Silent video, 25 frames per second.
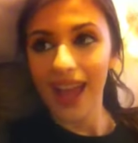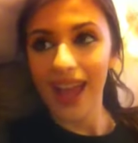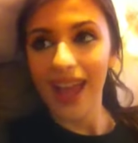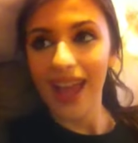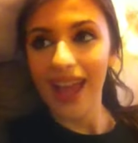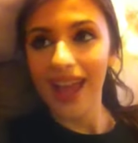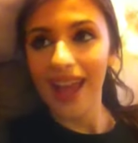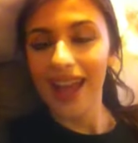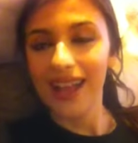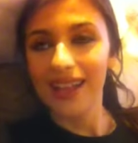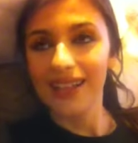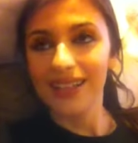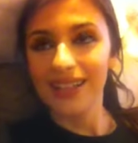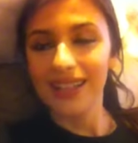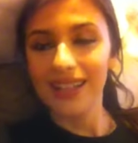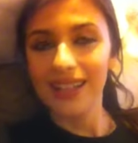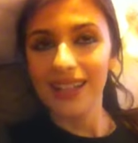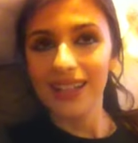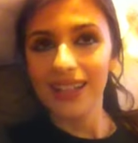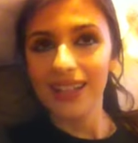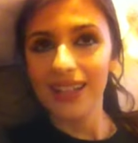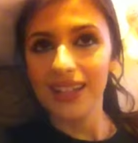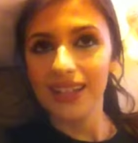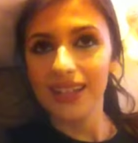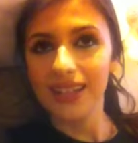And
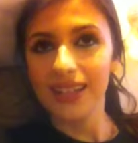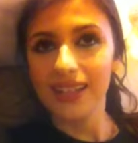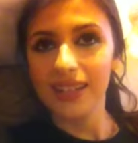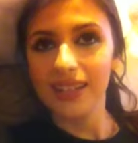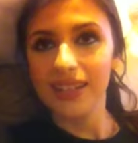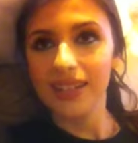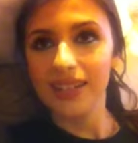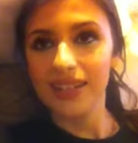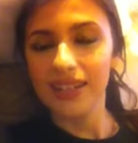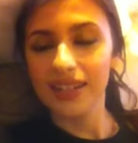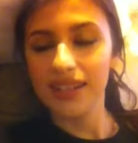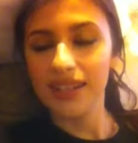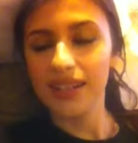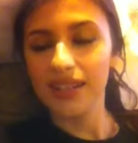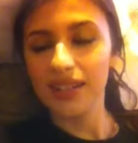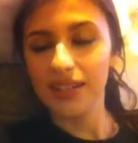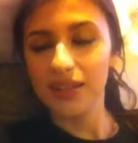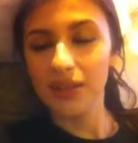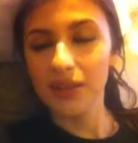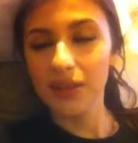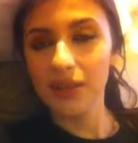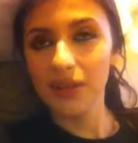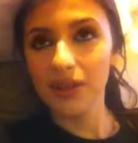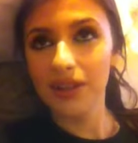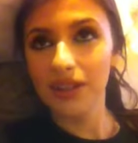it is
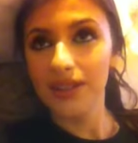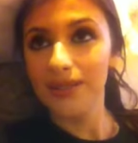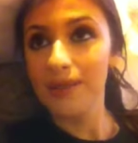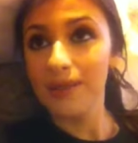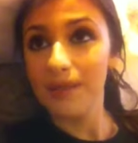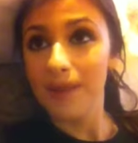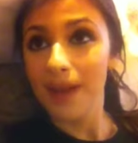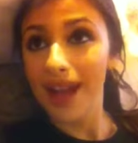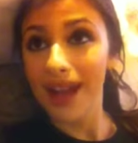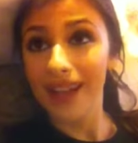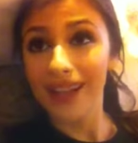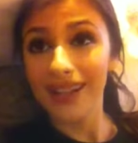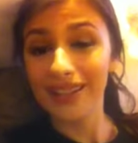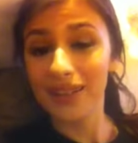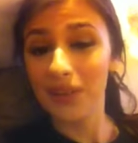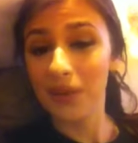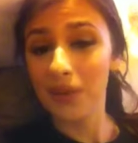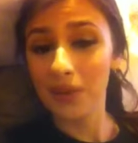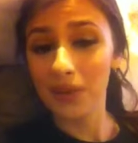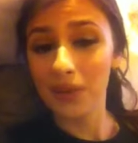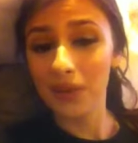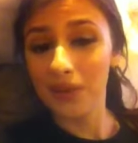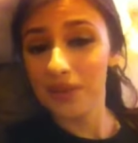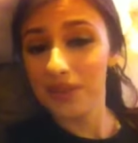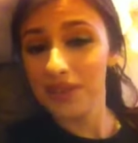so good to be back in the
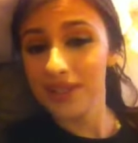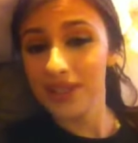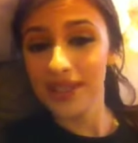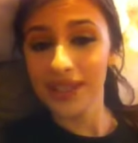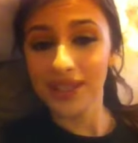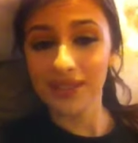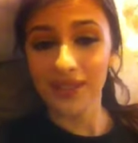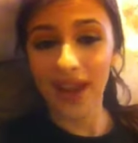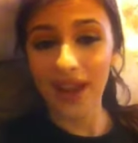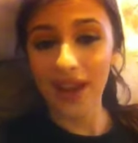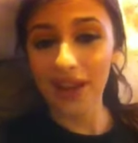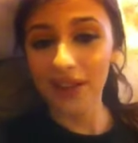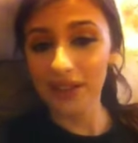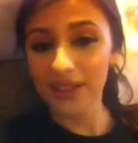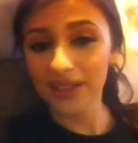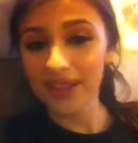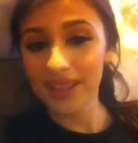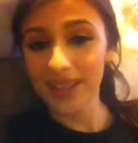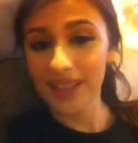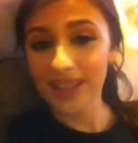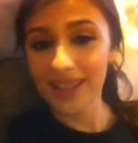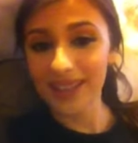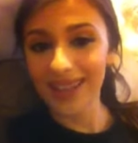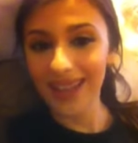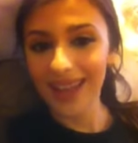whole Sons of
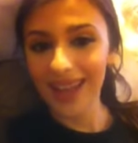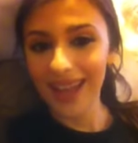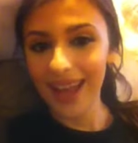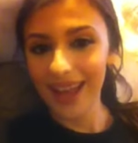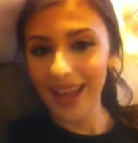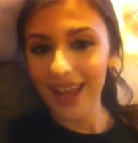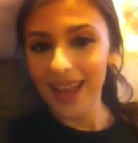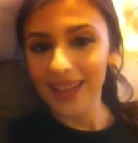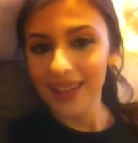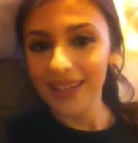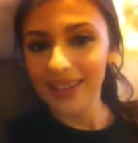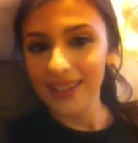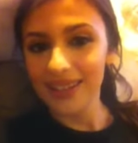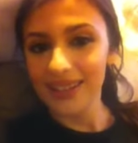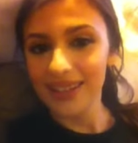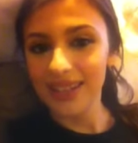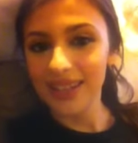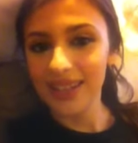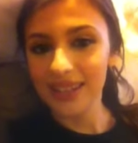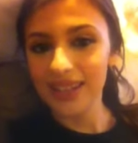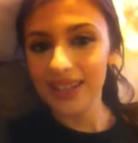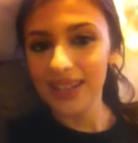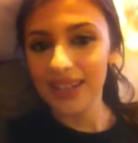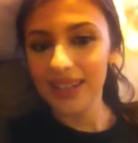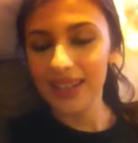Anarchy
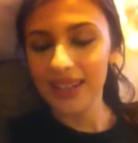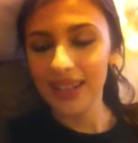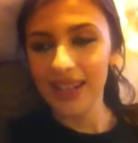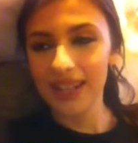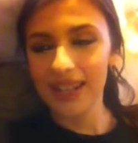season.